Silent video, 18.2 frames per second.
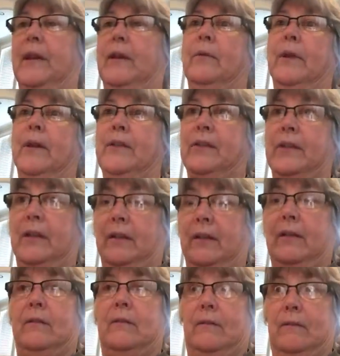he runs
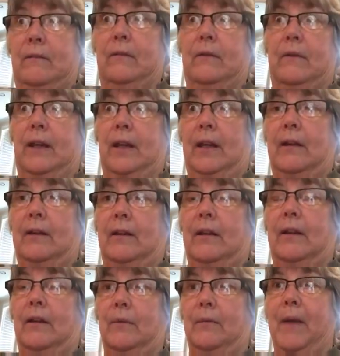in,
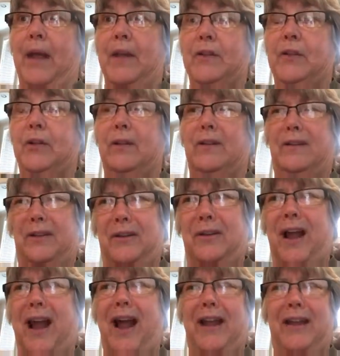you know, master,
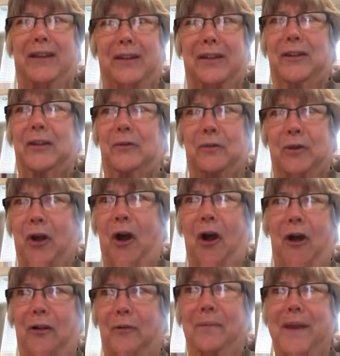I, you
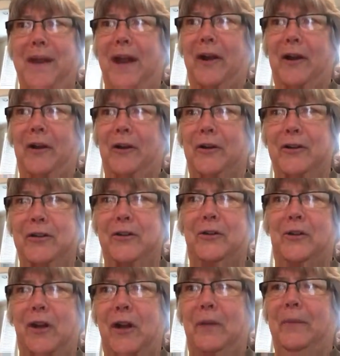called me. I heard you
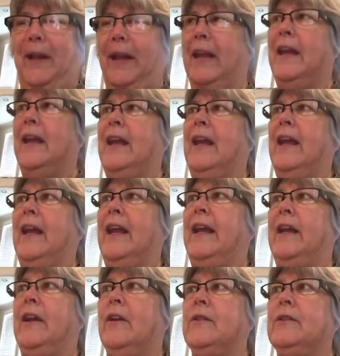call me.
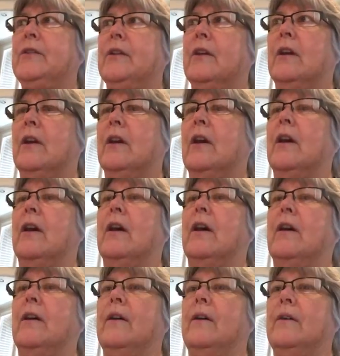He goes,
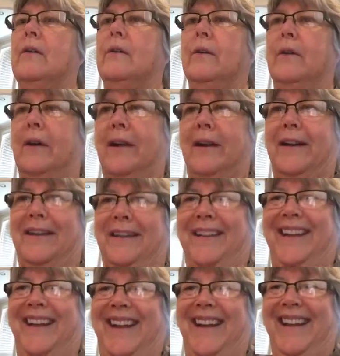
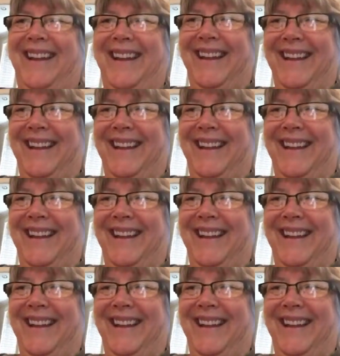oh,